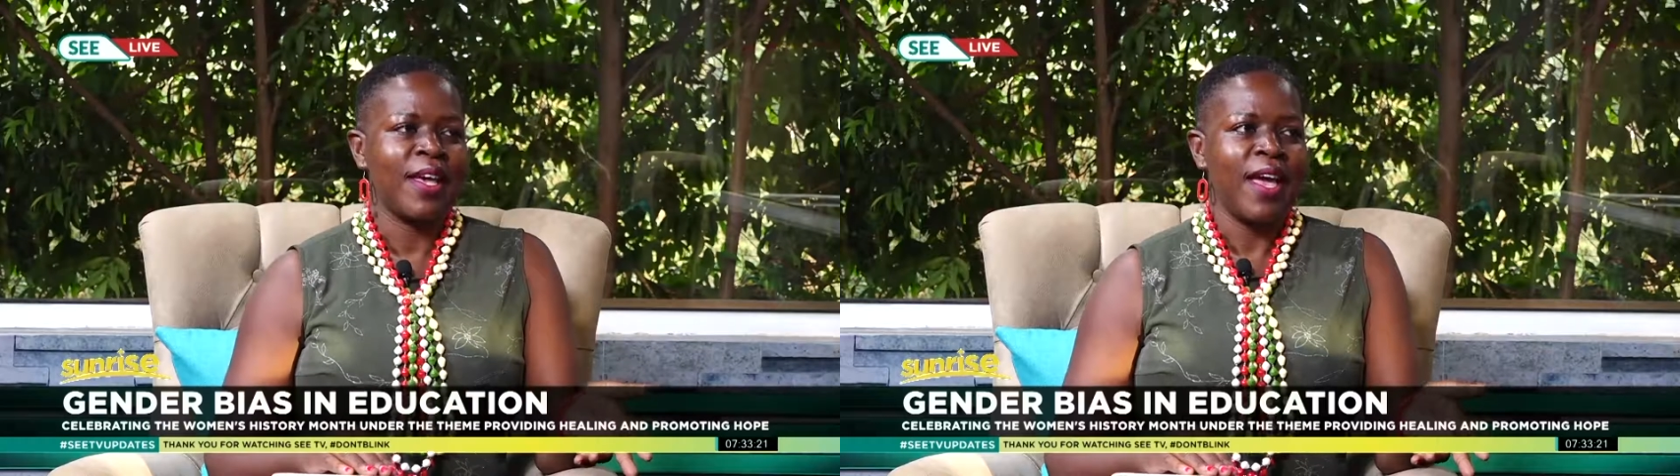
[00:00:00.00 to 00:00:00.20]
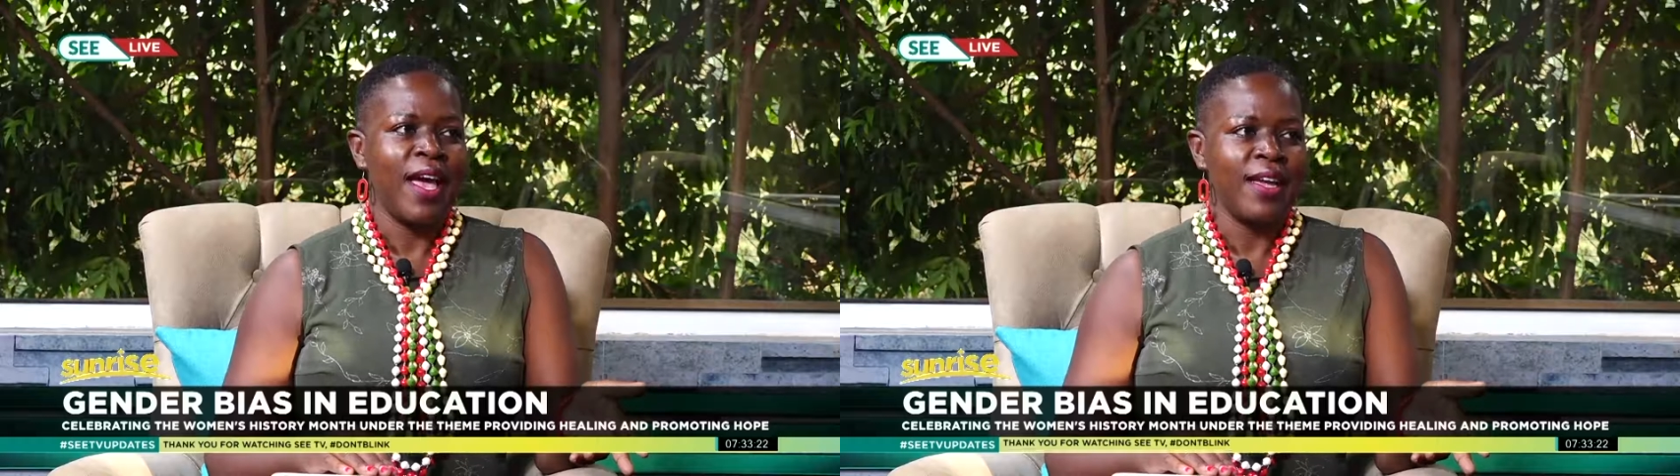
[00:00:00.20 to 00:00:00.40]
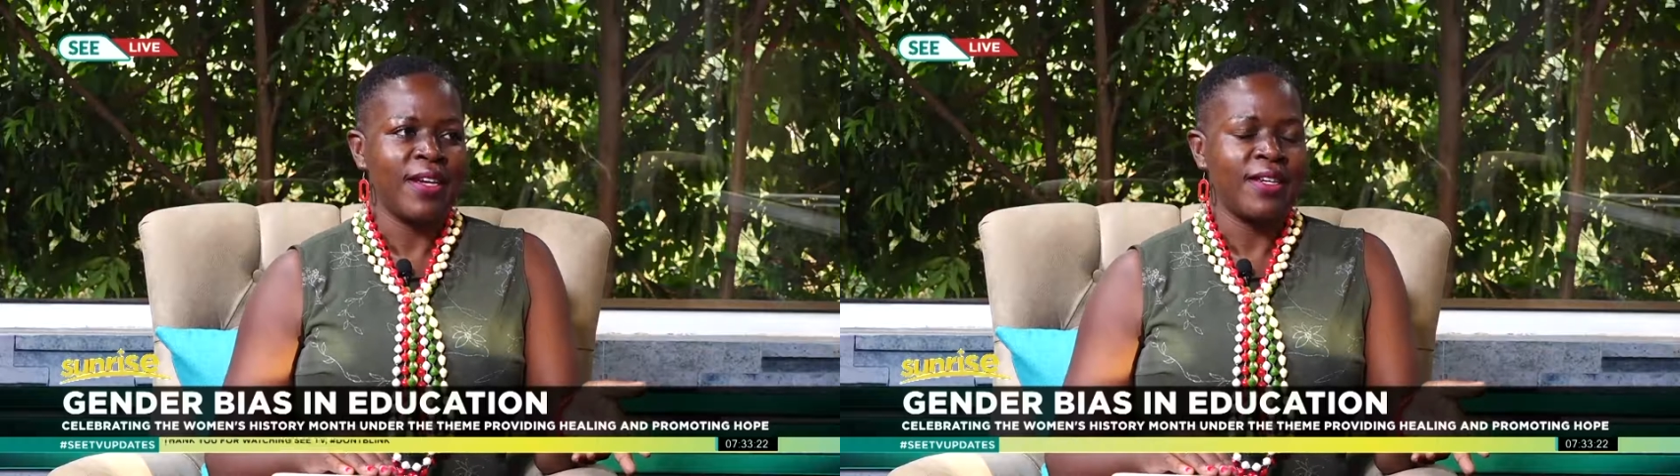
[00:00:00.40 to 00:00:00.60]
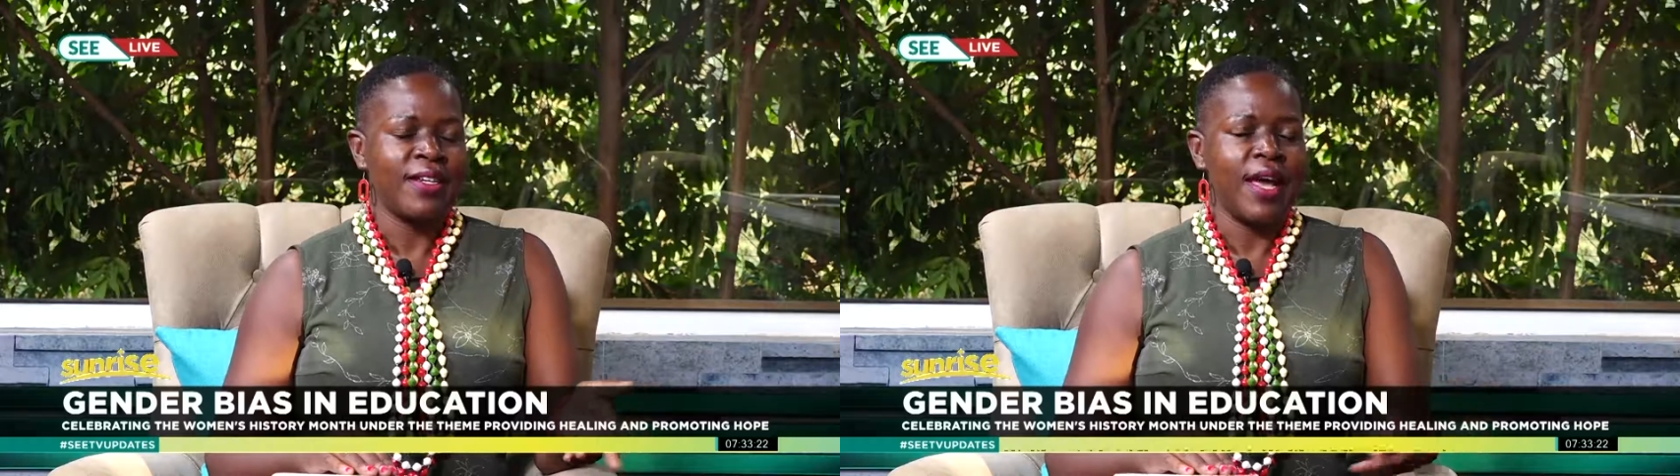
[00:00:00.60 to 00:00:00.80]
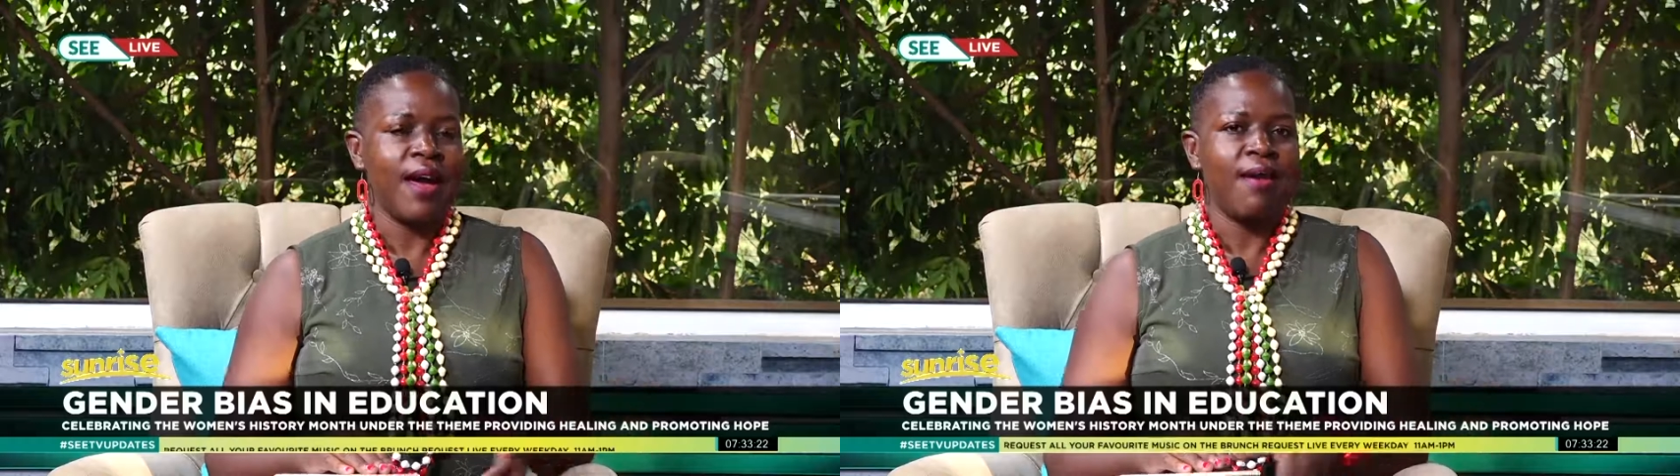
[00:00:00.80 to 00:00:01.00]
And
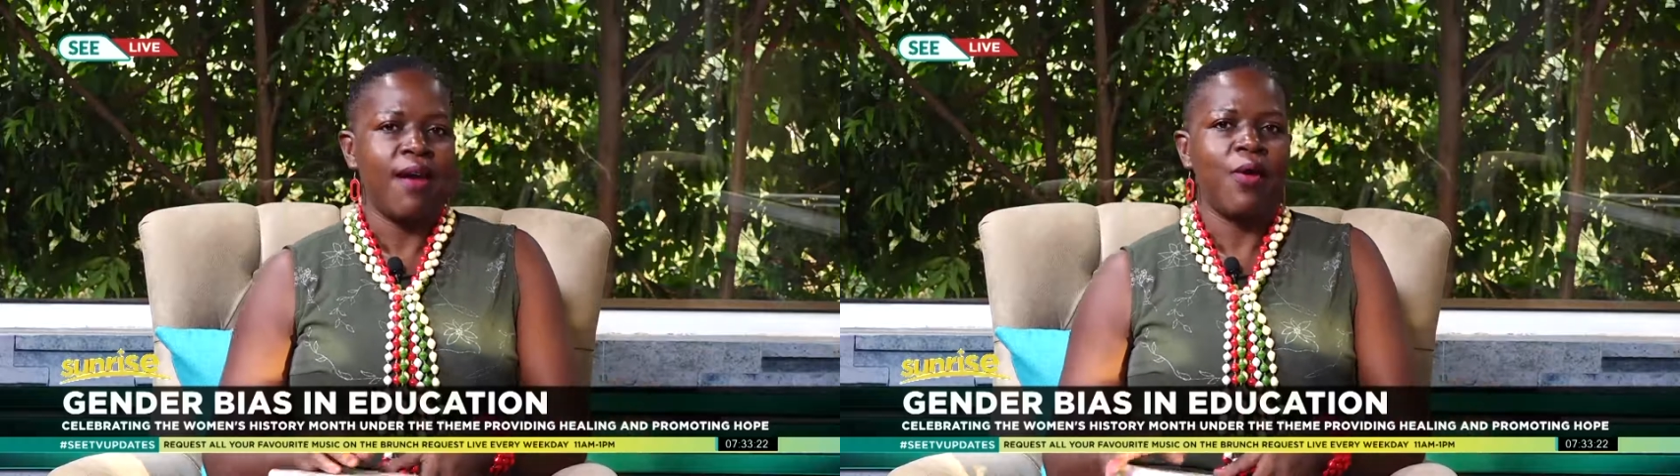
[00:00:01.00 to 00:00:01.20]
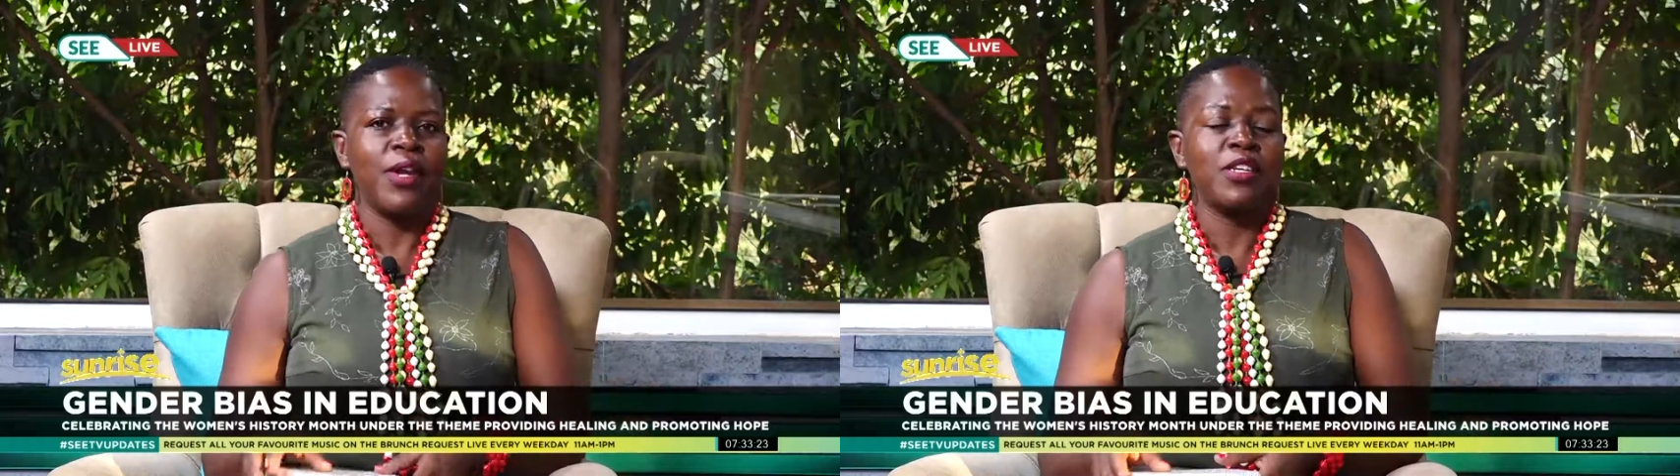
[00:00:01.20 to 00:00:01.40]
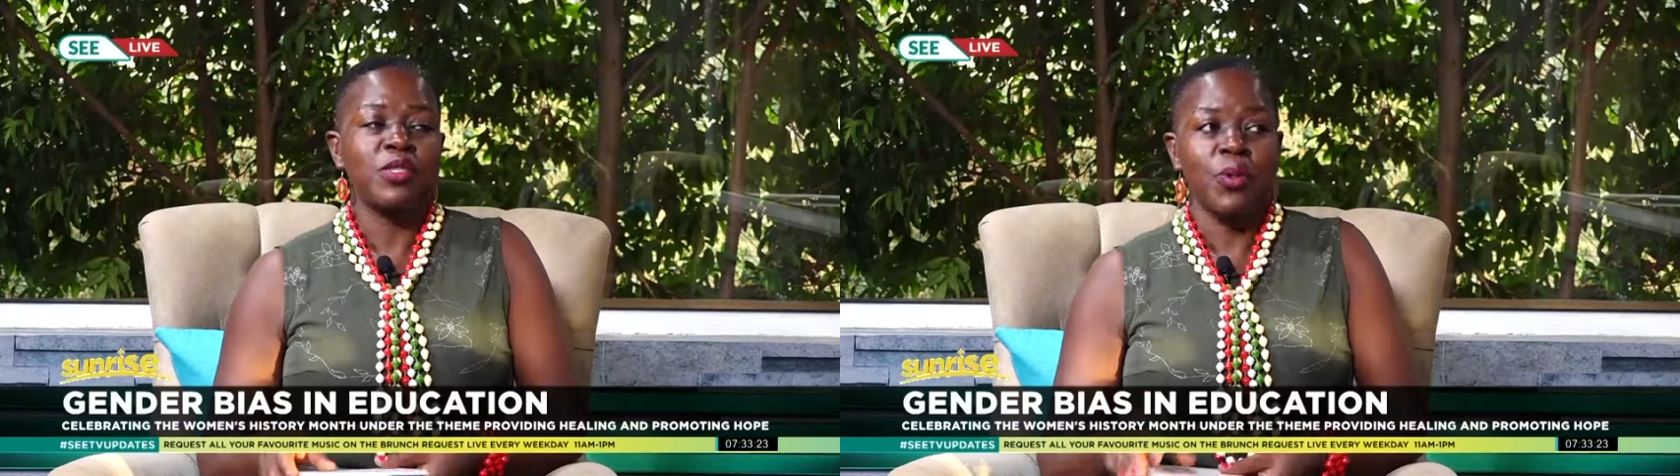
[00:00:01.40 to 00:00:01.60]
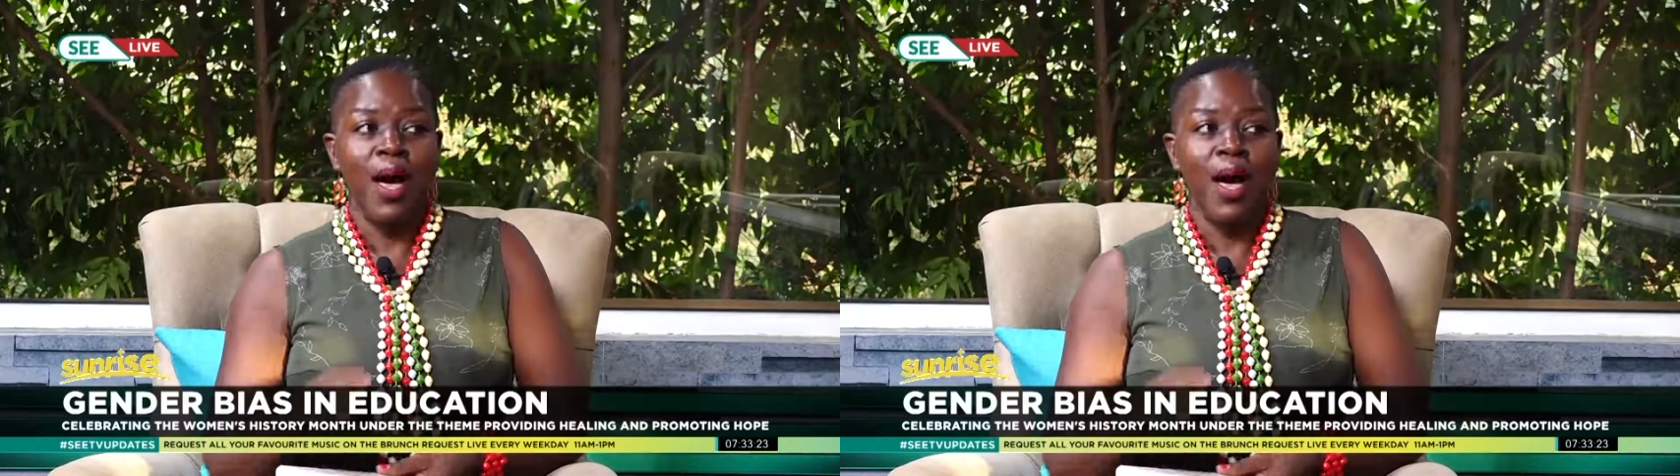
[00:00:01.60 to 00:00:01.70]
according to our